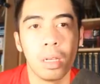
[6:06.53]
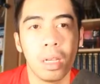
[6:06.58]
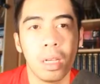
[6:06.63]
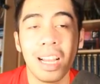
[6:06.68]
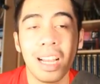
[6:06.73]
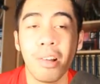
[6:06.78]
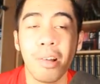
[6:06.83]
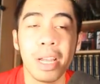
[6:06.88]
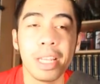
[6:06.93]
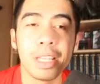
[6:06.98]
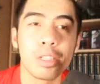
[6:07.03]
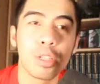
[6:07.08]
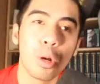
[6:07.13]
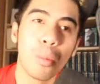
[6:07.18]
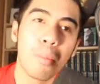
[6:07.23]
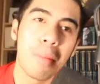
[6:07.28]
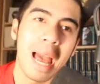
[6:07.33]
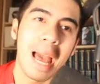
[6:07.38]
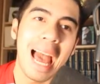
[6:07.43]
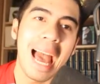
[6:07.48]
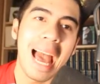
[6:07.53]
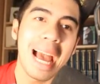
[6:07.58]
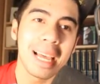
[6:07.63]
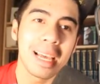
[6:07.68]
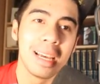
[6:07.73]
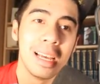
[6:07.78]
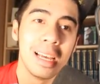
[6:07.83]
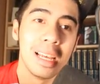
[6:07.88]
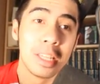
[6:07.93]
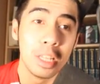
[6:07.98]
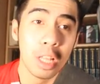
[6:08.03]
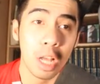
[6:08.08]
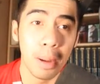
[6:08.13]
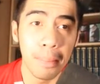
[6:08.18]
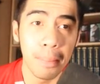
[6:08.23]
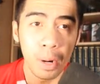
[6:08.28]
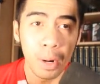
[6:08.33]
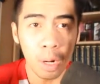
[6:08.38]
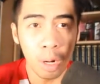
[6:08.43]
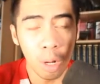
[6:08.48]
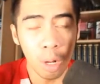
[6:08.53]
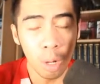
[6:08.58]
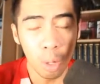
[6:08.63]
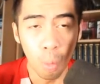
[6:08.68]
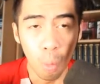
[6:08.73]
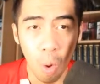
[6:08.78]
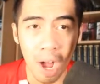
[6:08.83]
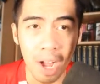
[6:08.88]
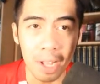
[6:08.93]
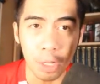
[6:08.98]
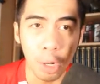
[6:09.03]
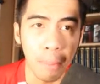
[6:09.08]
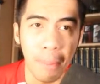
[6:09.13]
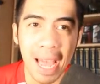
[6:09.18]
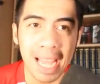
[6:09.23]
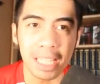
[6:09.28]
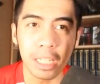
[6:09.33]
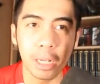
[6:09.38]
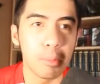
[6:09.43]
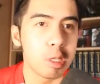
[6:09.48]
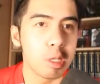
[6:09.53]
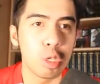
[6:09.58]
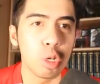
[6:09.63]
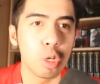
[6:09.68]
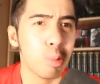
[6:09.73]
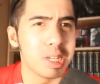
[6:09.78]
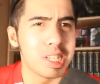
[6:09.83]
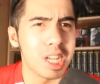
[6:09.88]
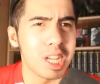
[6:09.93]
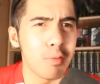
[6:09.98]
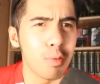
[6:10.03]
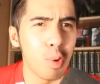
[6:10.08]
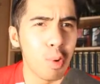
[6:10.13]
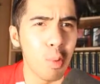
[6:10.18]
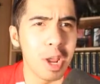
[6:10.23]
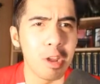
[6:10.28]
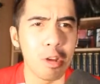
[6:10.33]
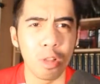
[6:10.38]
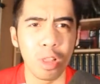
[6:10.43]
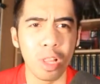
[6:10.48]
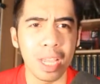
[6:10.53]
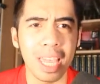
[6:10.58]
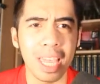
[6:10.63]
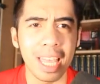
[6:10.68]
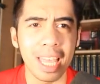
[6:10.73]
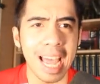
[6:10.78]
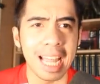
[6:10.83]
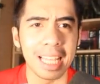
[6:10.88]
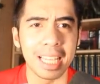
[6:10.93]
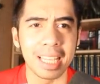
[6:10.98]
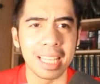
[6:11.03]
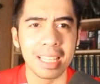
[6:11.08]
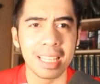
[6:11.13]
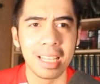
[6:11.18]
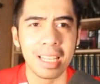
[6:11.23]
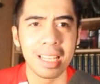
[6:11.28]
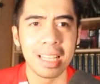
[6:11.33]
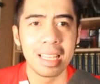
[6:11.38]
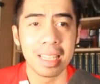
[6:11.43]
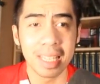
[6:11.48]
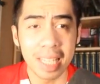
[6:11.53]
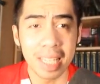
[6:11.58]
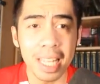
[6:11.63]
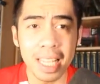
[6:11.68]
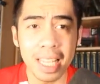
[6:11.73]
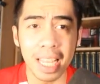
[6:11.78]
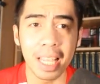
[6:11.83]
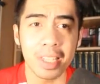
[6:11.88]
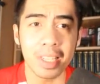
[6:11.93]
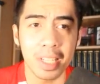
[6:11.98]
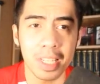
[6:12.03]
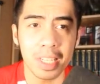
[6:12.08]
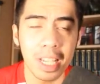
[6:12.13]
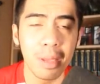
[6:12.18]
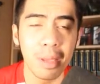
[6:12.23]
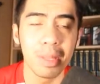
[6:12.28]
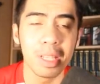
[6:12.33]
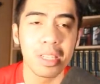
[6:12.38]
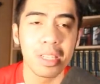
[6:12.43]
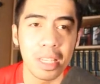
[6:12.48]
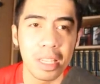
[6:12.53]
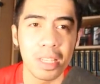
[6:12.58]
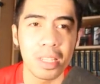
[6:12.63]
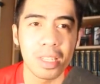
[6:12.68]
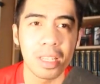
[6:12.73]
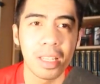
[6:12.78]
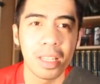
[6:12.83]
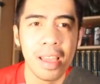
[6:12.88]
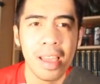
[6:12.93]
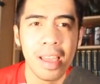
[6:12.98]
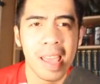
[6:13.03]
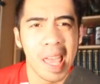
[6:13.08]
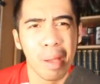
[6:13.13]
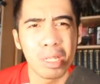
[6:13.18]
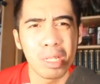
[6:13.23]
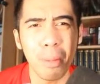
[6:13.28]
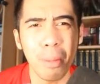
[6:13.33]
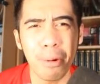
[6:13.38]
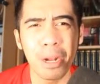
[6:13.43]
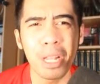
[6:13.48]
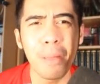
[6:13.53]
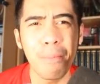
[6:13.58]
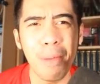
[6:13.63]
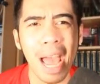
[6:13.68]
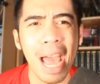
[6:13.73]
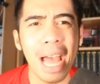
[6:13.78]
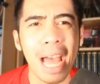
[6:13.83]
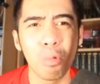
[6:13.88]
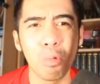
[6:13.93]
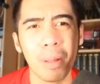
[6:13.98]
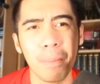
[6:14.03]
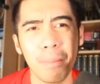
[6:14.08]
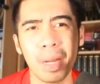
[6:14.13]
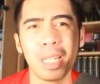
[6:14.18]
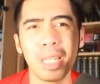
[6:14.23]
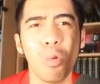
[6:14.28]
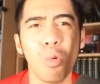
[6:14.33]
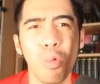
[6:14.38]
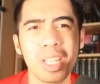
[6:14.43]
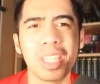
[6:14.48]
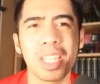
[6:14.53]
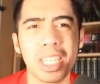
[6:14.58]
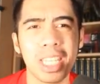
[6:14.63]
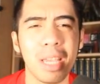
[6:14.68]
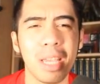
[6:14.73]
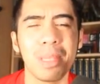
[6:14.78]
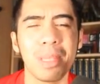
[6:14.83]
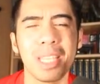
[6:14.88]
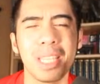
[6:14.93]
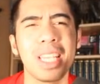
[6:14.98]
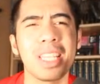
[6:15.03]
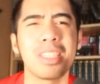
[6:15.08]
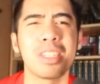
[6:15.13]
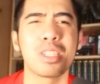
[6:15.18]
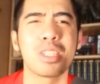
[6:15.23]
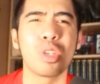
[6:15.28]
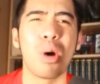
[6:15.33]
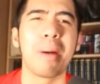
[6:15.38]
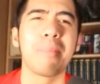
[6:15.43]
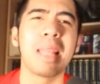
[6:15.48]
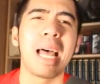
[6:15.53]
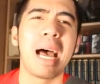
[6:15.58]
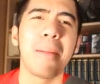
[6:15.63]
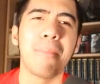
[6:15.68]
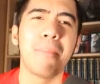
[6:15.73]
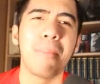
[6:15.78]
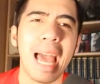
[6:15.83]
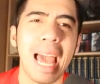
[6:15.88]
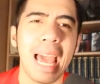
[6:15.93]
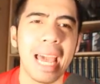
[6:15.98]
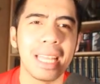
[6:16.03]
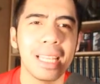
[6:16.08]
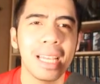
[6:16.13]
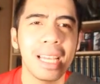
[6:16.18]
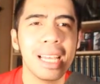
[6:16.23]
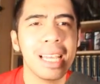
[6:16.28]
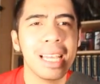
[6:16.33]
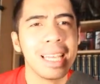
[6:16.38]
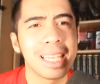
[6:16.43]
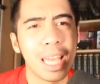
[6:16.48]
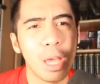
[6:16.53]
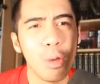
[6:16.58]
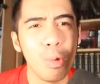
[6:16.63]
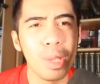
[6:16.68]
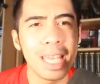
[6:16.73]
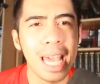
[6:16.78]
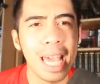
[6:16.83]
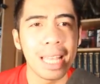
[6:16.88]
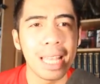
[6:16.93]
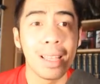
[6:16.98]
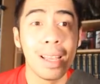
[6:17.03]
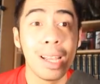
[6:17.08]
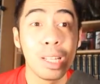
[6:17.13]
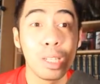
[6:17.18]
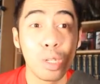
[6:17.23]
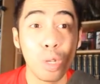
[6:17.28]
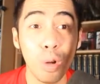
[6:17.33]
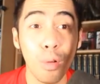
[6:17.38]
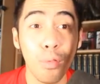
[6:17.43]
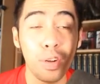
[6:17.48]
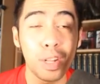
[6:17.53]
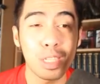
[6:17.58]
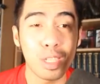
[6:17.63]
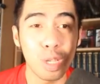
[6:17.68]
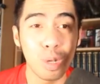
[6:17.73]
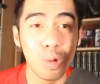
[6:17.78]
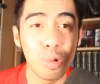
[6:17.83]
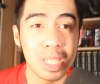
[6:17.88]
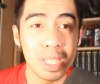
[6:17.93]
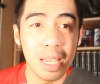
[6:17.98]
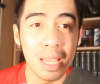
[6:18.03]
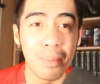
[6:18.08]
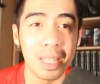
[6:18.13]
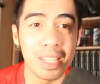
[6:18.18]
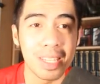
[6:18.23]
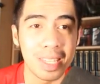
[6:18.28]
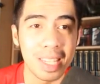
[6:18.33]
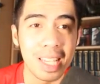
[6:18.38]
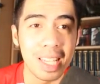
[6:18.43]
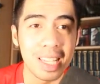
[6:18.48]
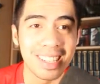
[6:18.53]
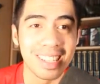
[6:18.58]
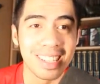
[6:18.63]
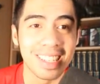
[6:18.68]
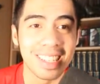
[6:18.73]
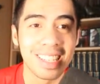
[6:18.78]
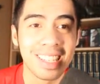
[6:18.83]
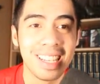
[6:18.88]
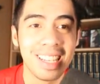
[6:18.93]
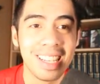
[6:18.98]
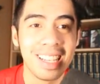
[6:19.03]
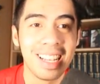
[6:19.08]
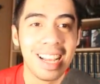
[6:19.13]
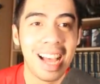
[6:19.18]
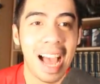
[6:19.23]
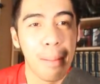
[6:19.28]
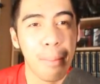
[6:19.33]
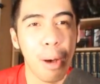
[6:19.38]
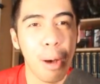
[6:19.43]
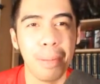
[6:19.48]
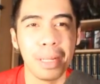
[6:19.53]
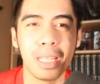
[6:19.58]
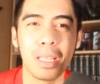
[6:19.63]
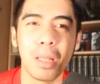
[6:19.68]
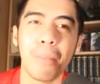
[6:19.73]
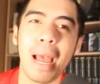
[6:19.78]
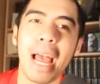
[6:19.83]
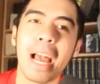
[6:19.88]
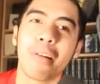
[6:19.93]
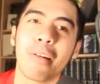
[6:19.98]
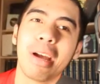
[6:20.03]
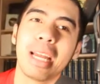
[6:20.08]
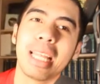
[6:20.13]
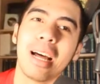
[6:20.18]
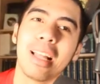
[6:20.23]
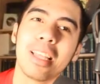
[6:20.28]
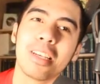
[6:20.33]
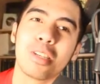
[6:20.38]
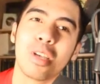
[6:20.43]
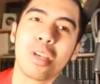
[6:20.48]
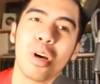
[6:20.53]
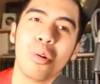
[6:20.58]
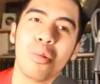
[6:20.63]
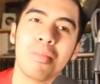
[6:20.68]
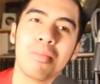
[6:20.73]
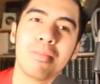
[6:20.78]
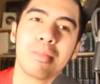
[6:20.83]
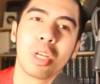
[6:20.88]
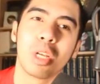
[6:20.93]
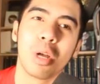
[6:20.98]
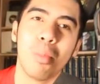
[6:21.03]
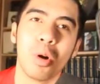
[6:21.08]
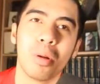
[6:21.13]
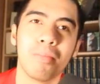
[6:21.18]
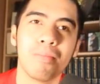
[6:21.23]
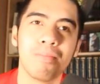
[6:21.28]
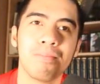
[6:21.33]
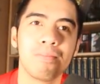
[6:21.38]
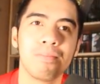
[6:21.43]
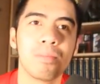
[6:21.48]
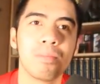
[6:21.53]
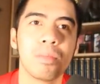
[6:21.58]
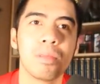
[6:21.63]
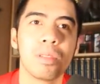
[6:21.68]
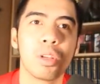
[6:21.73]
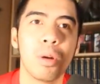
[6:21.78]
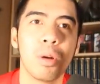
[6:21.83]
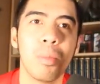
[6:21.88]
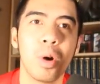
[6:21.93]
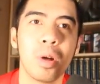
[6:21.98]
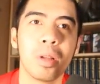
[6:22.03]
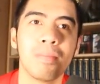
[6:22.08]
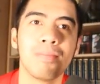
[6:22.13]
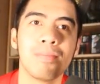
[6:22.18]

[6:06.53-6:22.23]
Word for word: All right, so pack number one or pack number two, whichever way you're looking at it did get us a team of the season. It was a pretty bad one, but it was a team of the season, so I'm not mad. Can we get two for two team of the seasons? I'm opening the pack right now. Let's go. Come on. Come on.